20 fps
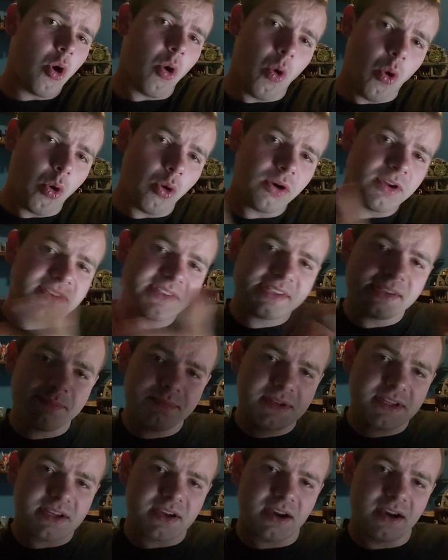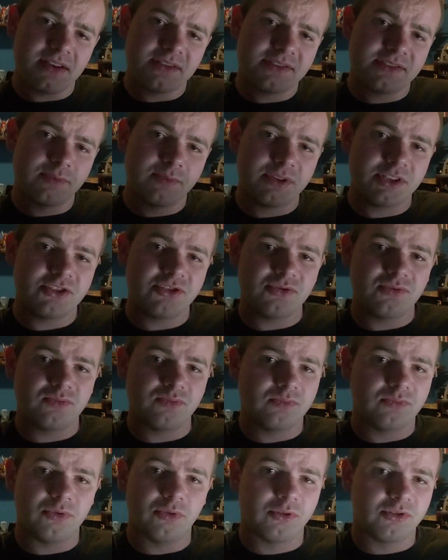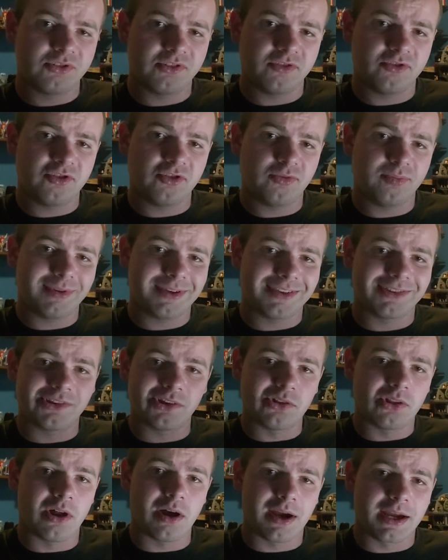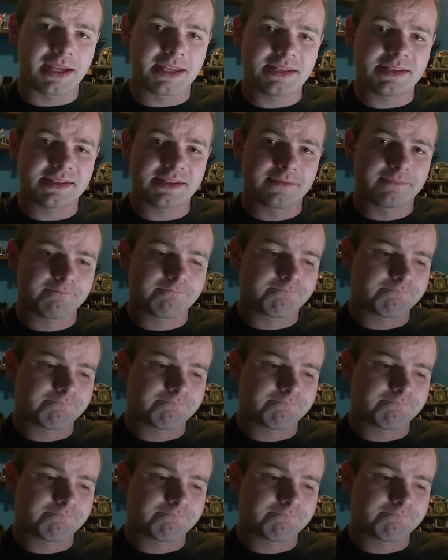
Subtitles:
or is it just because the Lions,